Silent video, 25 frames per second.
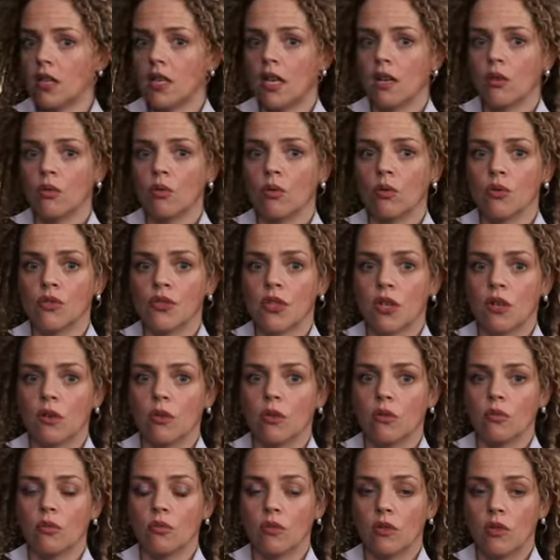And
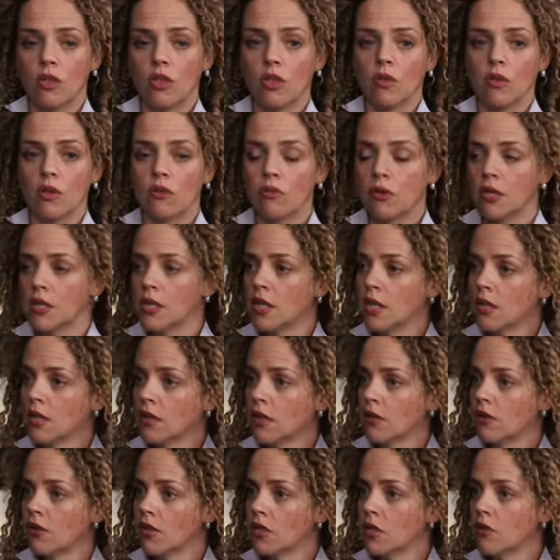also, increasingly
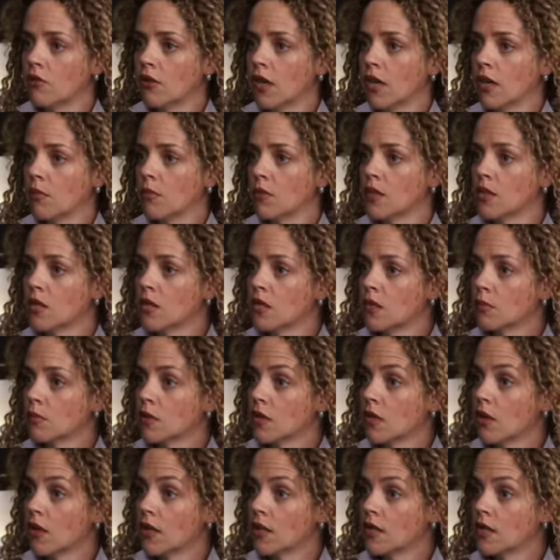they're integrating with systems
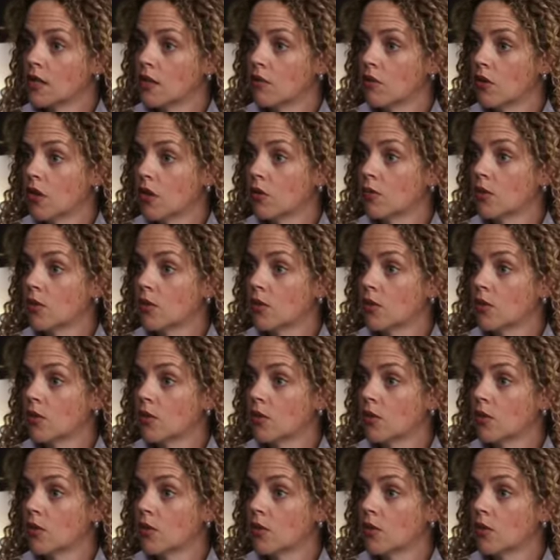like Xero,